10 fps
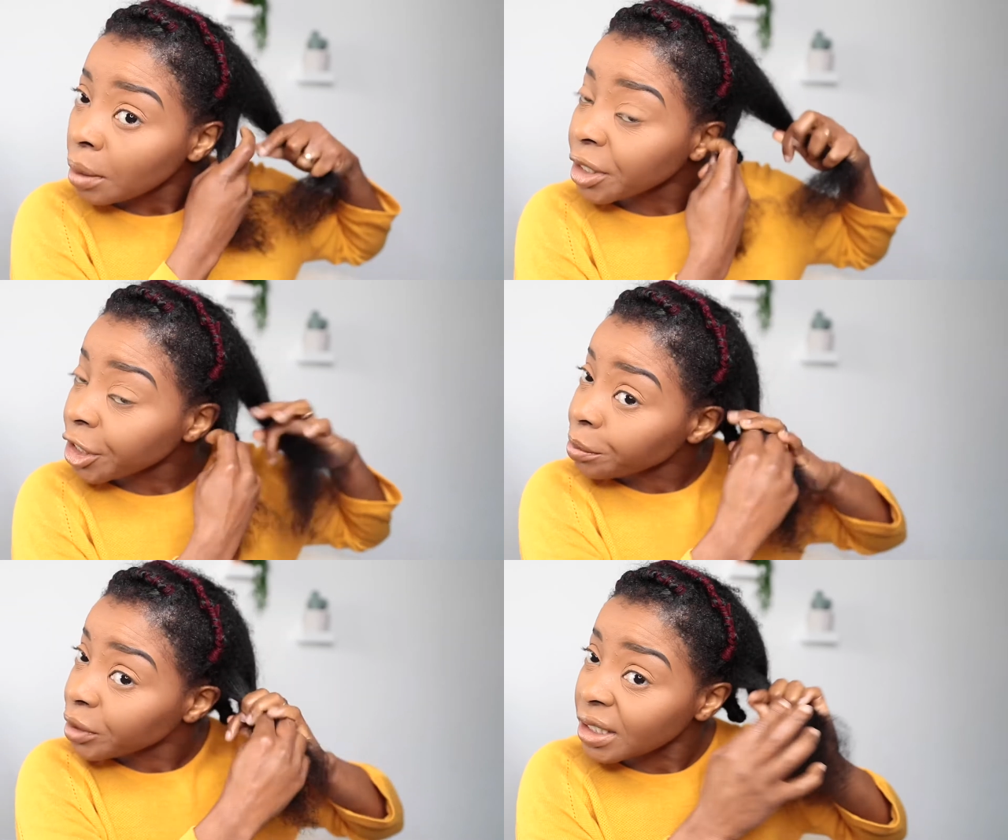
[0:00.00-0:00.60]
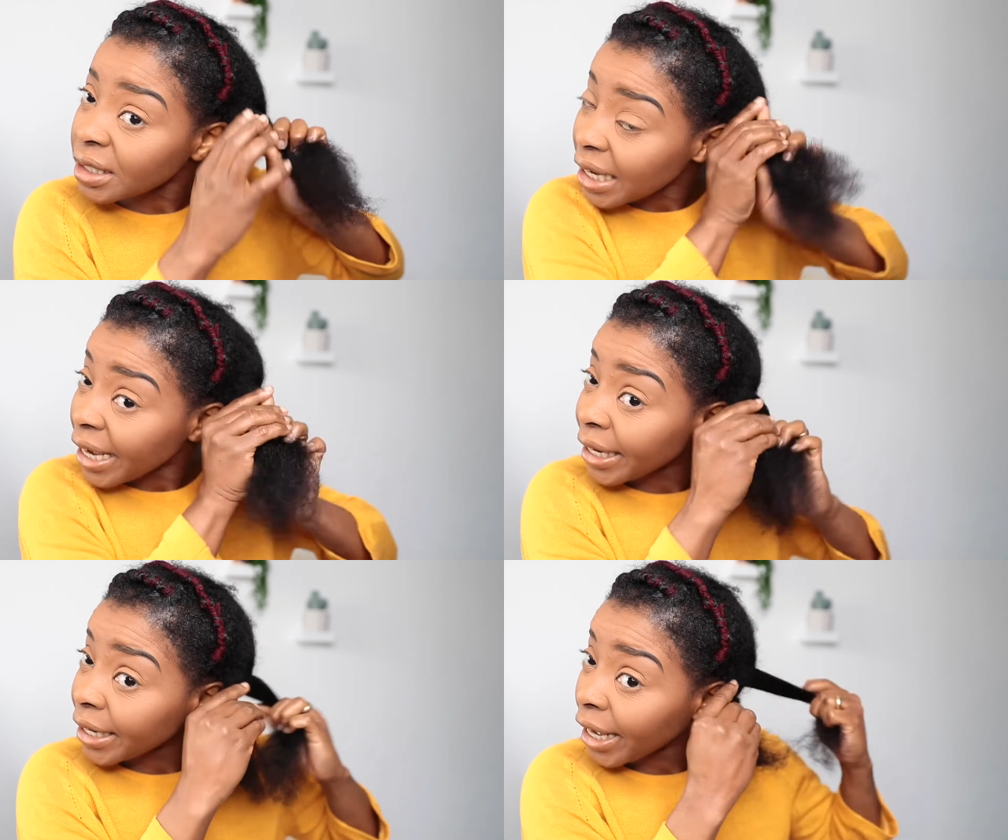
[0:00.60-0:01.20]
Twist it
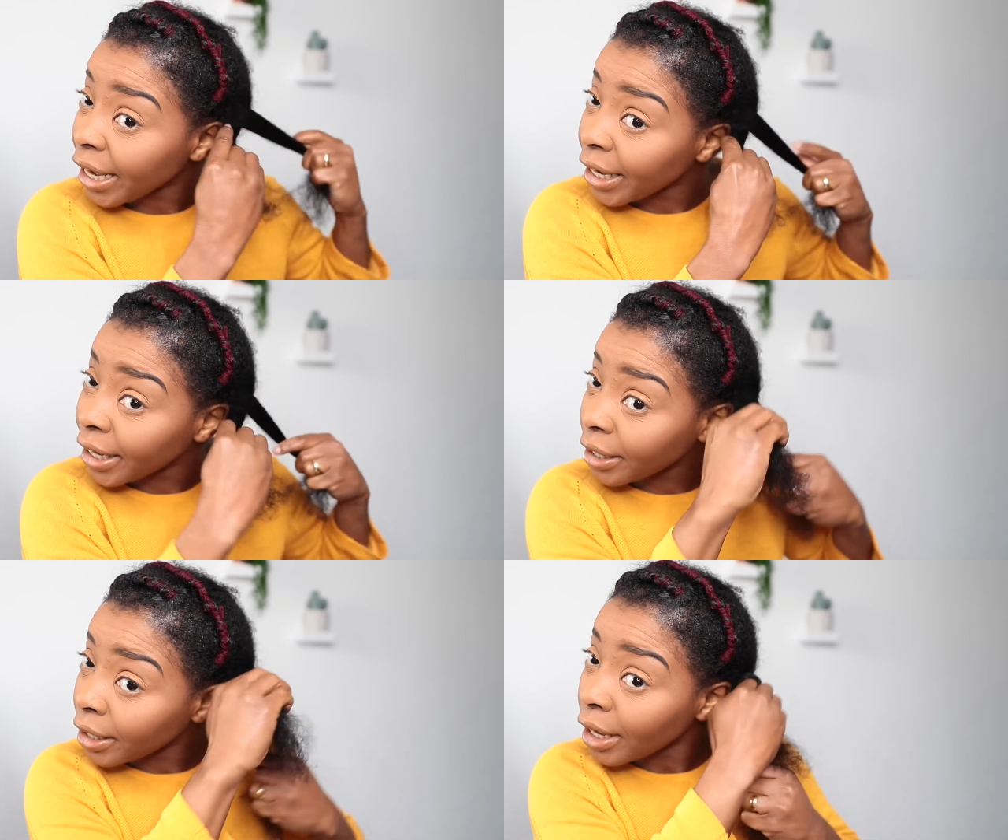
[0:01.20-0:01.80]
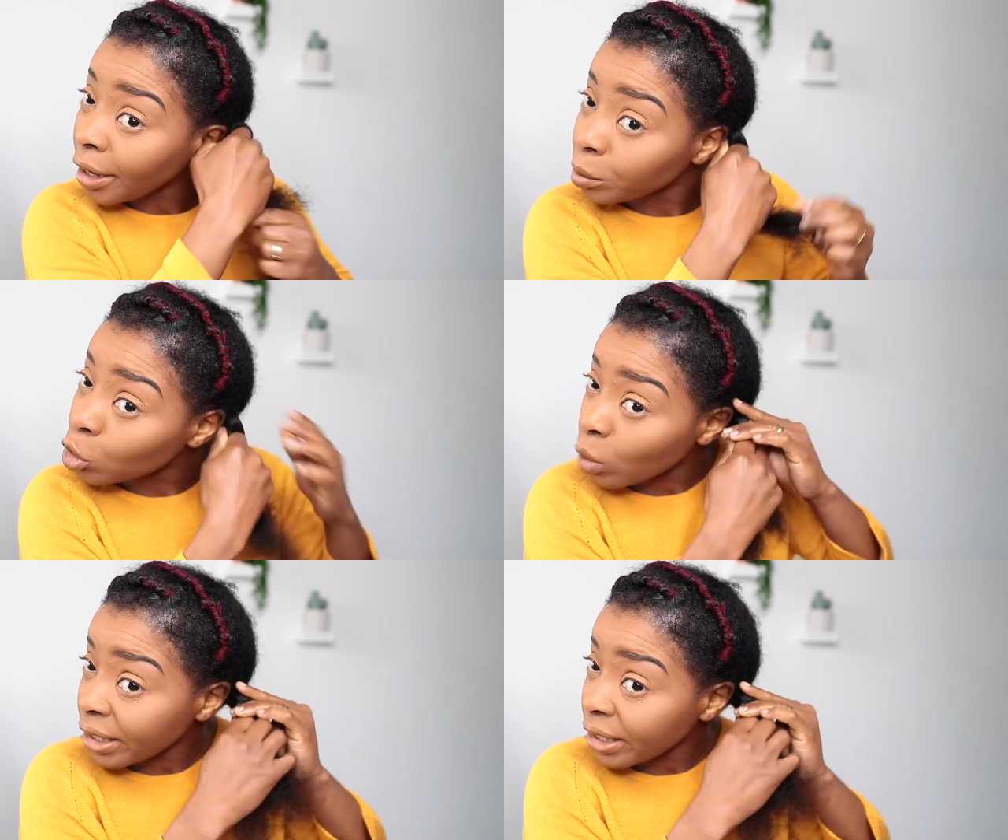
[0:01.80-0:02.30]
in a bantu